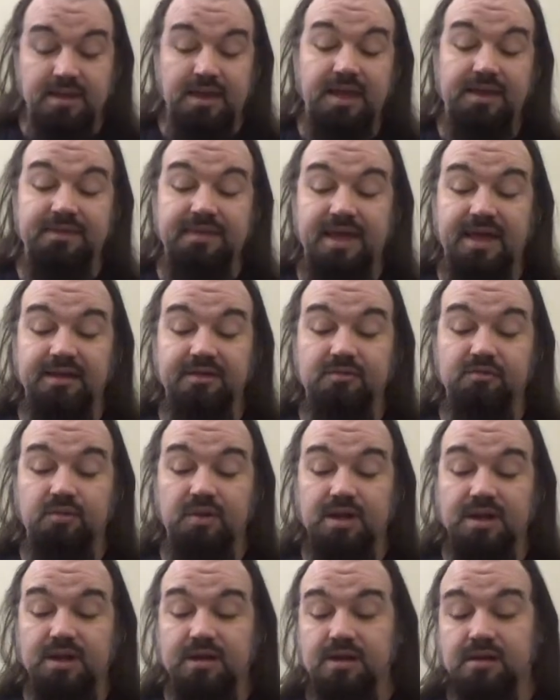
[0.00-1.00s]
And that is
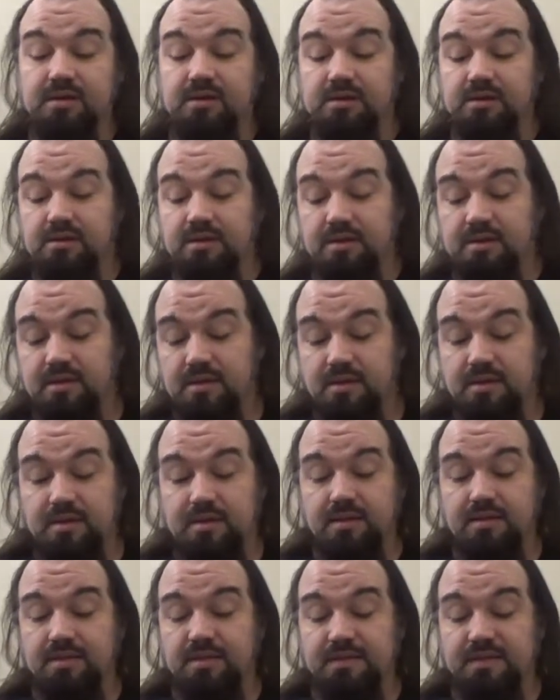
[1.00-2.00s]
where
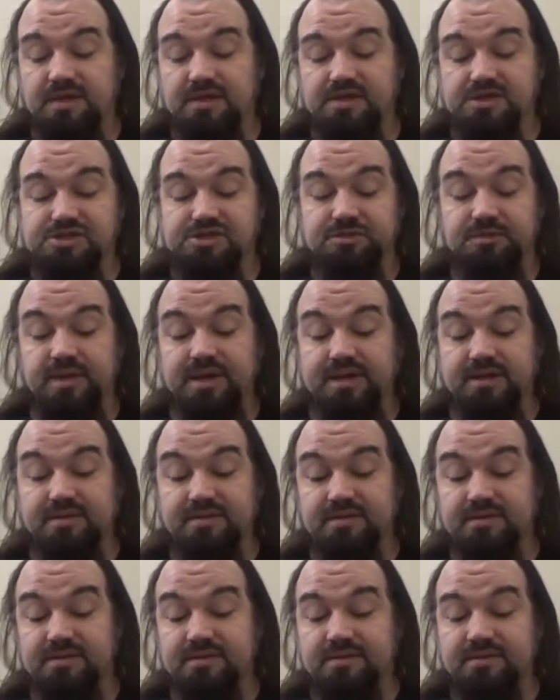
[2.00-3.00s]
the issue
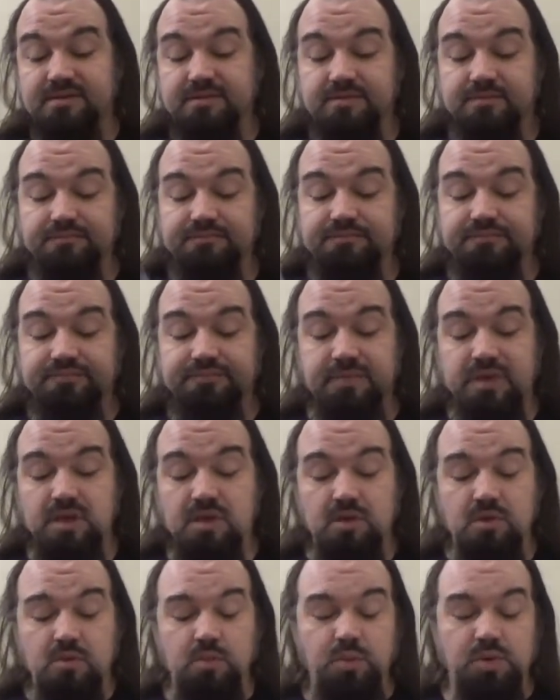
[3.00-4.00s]
ends.
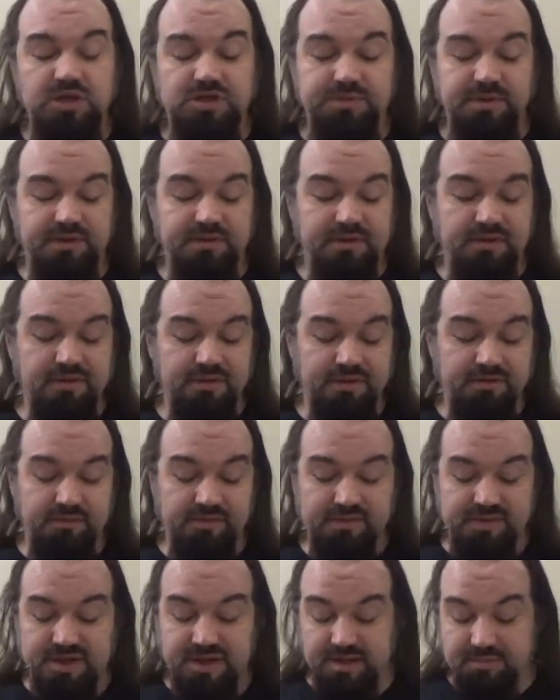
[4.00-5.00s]
Which brings us to this
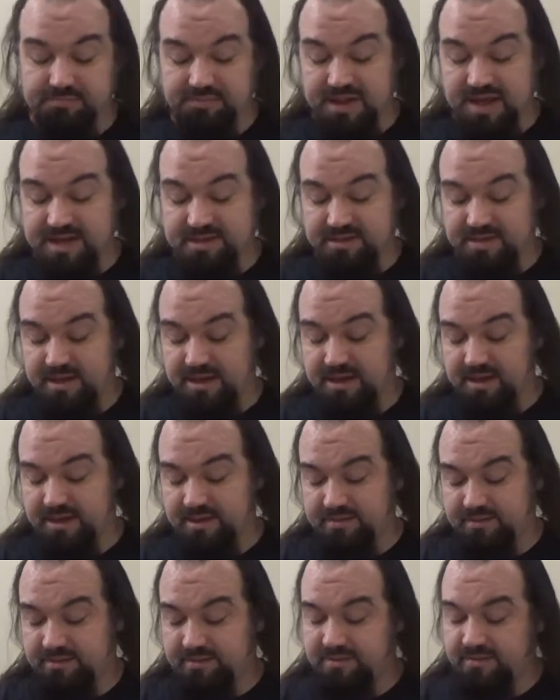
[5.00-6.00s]
week's King in Black
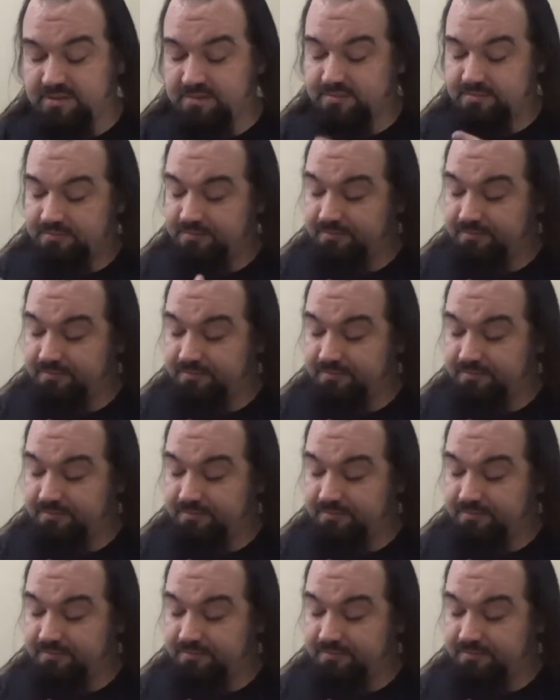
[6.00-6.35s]
tie-ins,